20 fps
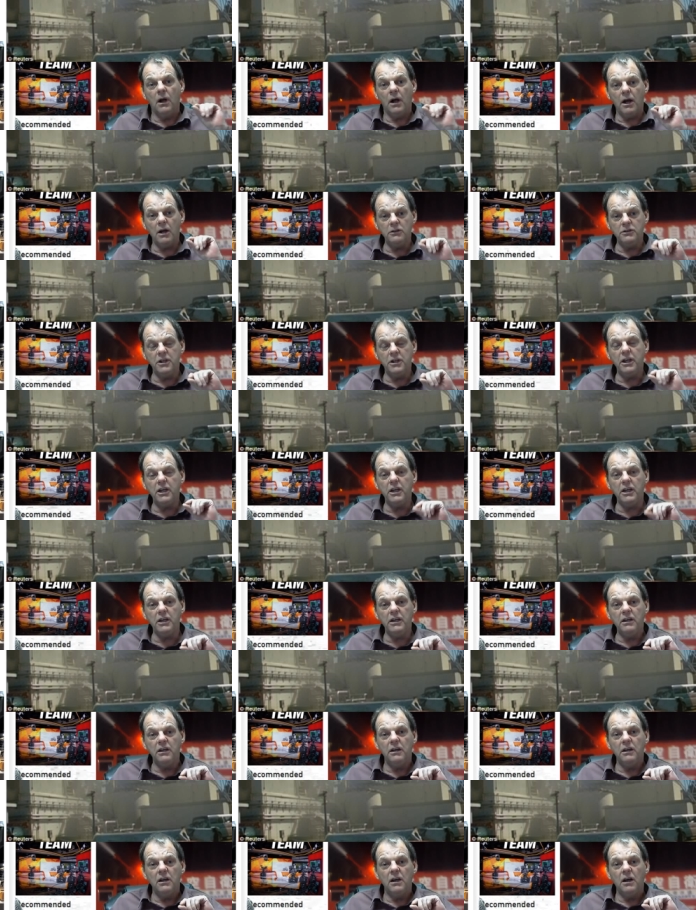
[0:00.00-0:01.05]

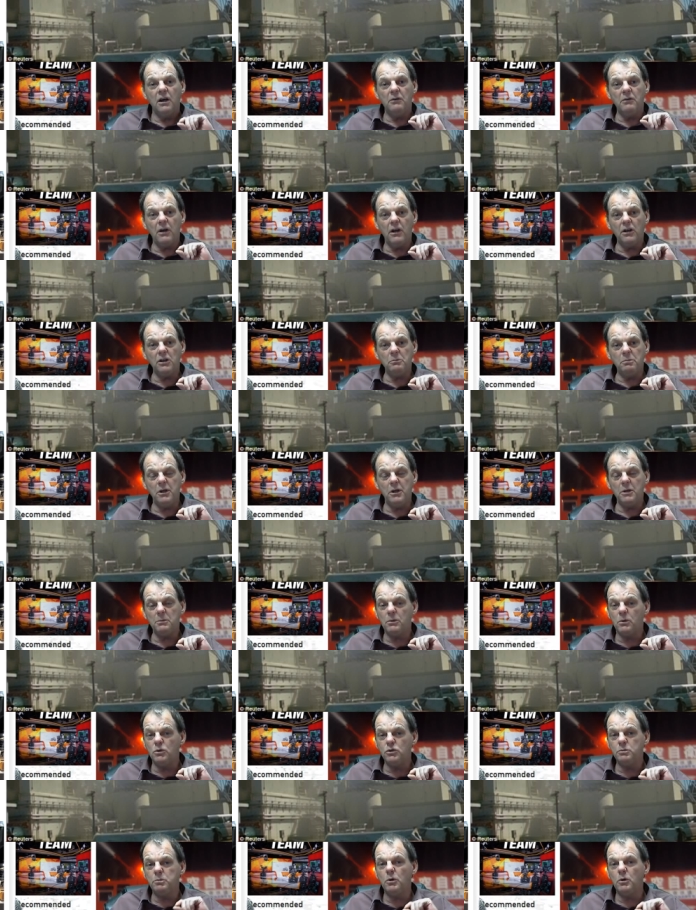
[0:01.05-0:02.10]
RT, of all the people
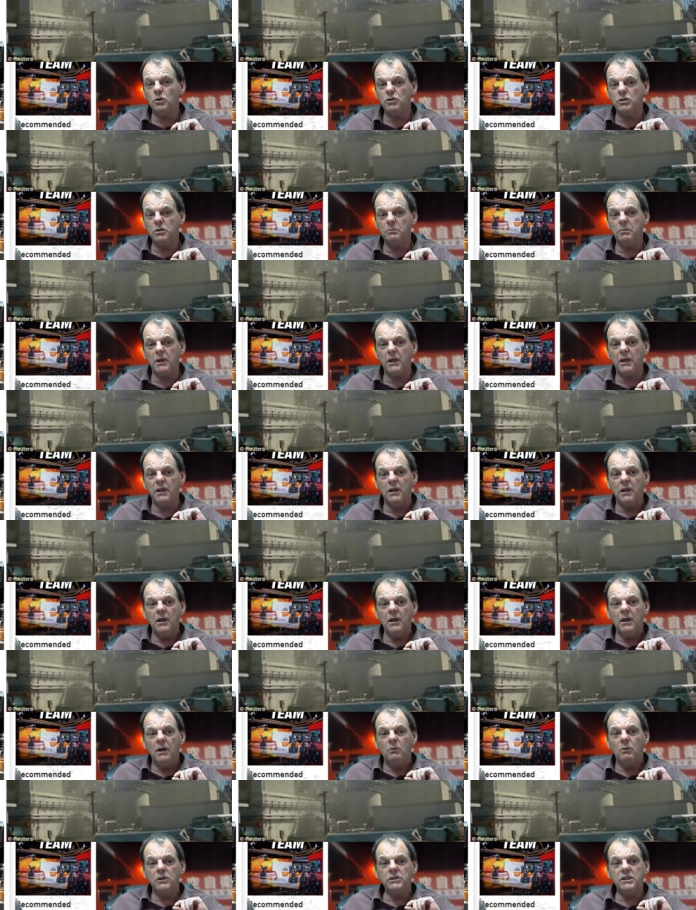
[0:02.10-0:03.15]
who's supposed to be,
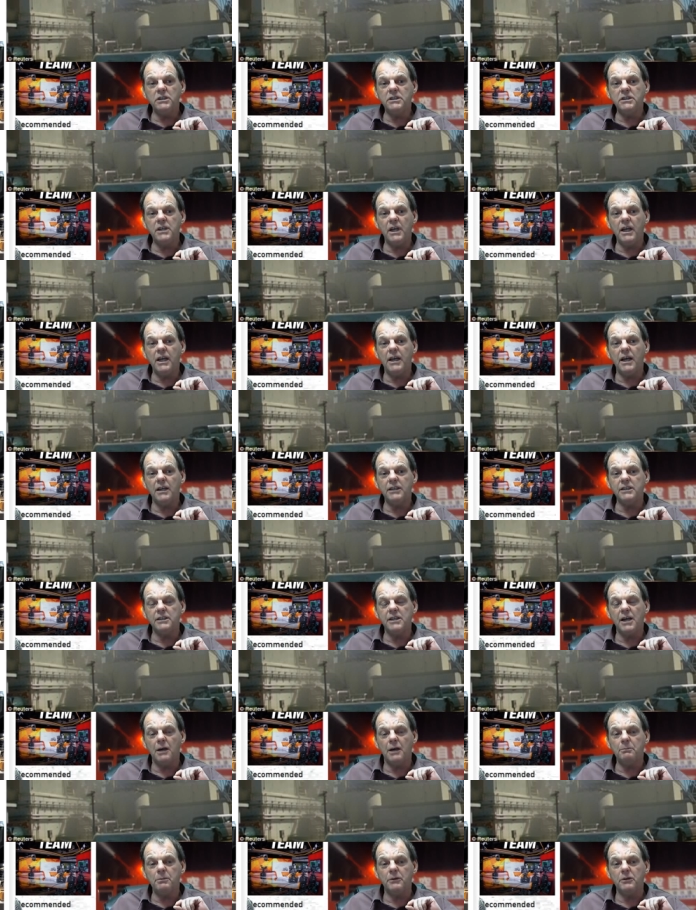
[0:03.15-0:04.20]
was it say at the
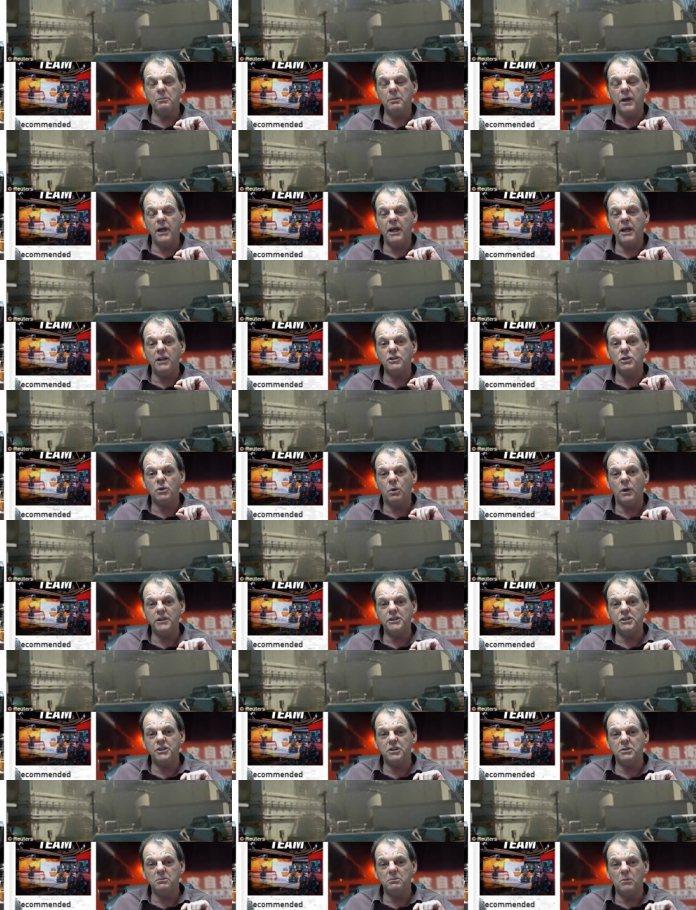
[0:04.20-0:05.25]
top of the page,
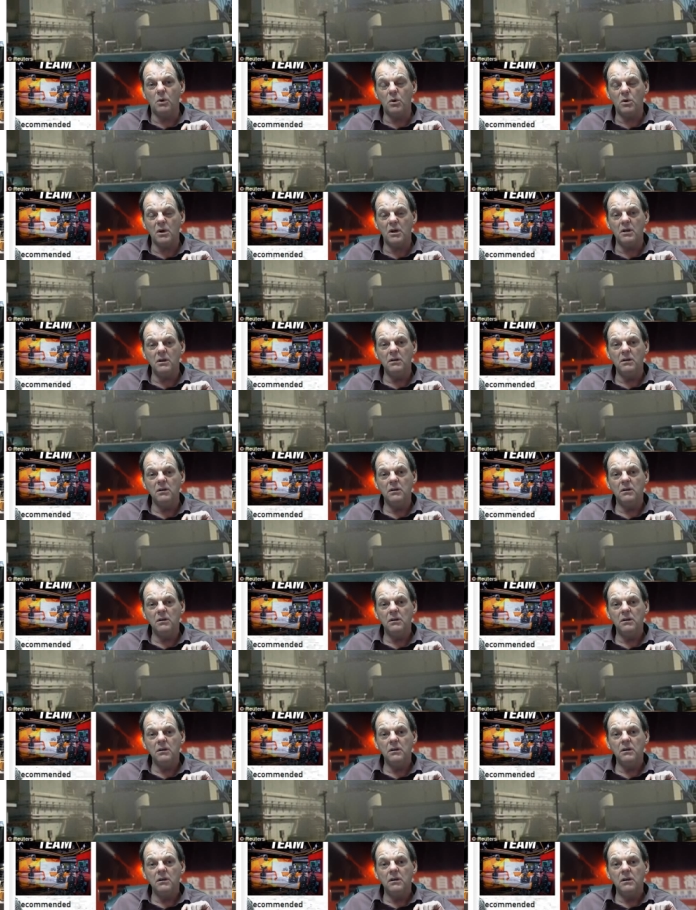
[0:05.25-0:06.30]
question more?
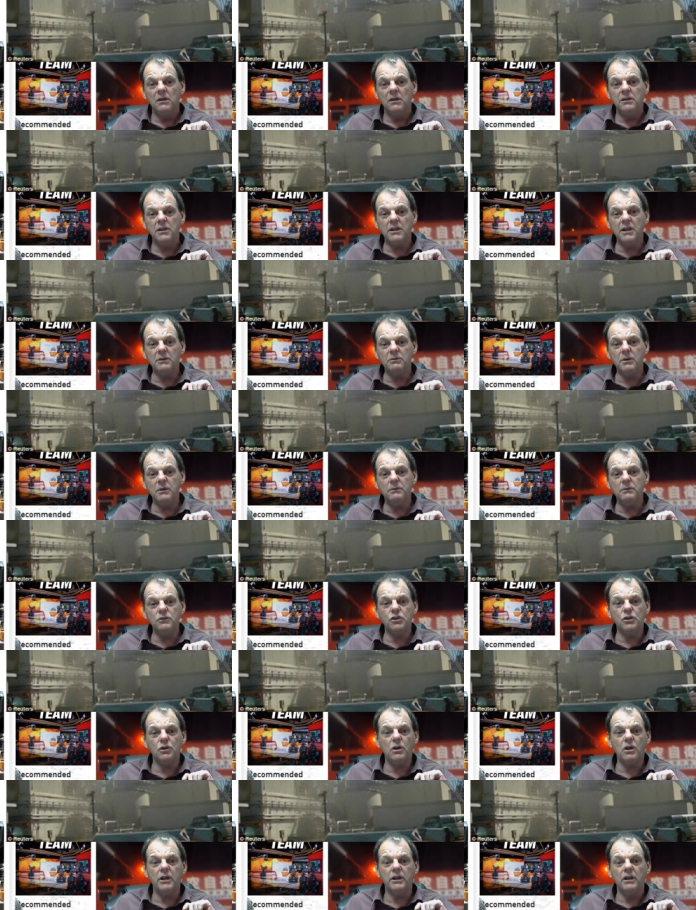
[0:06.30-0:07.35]
They never even
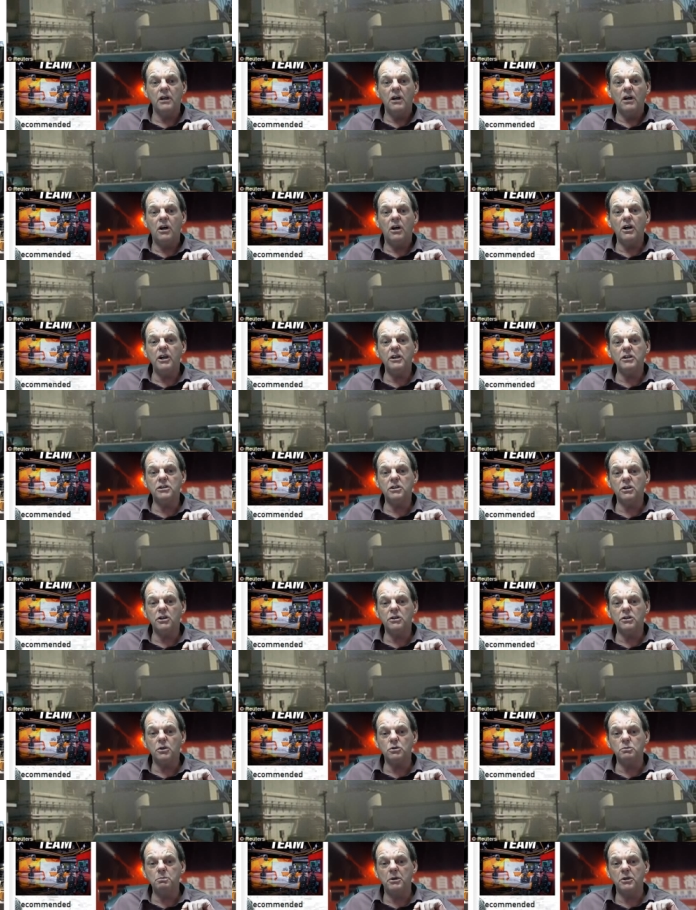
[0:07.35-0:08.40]
tried. I inserted
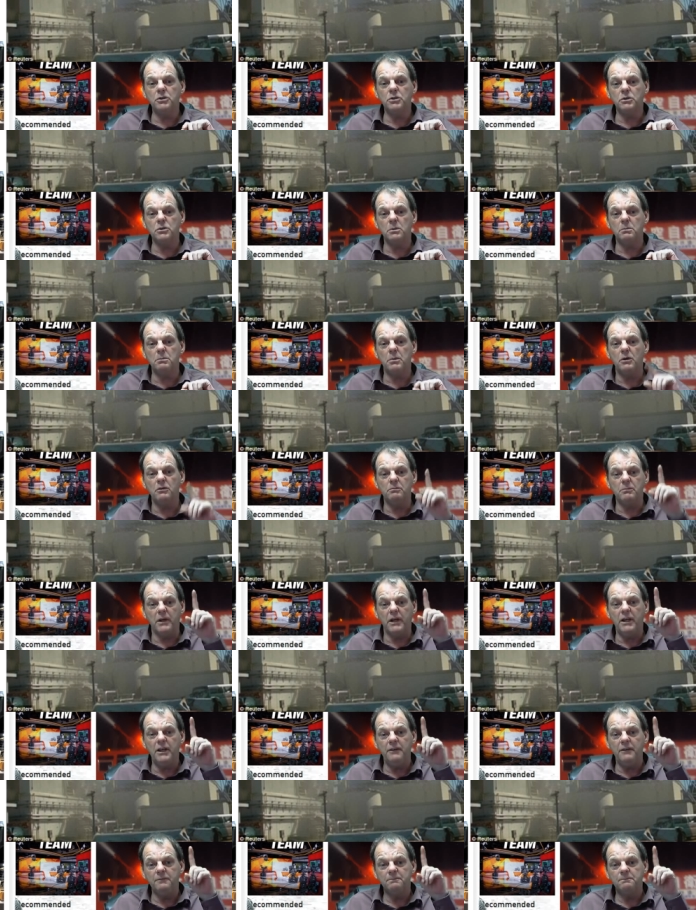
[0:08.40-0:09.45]
those pictures above
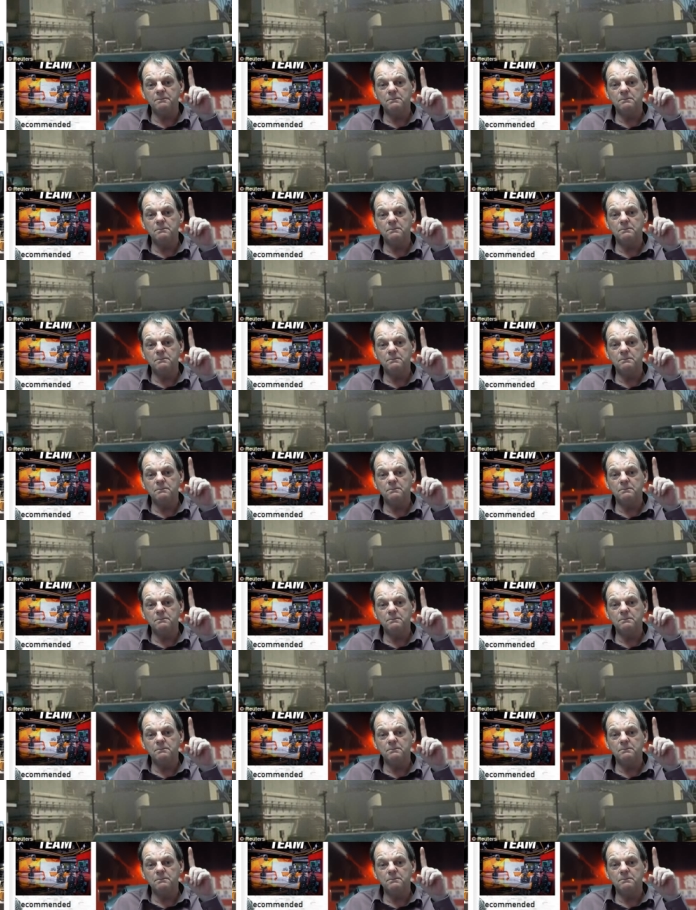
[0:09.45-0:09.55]
me.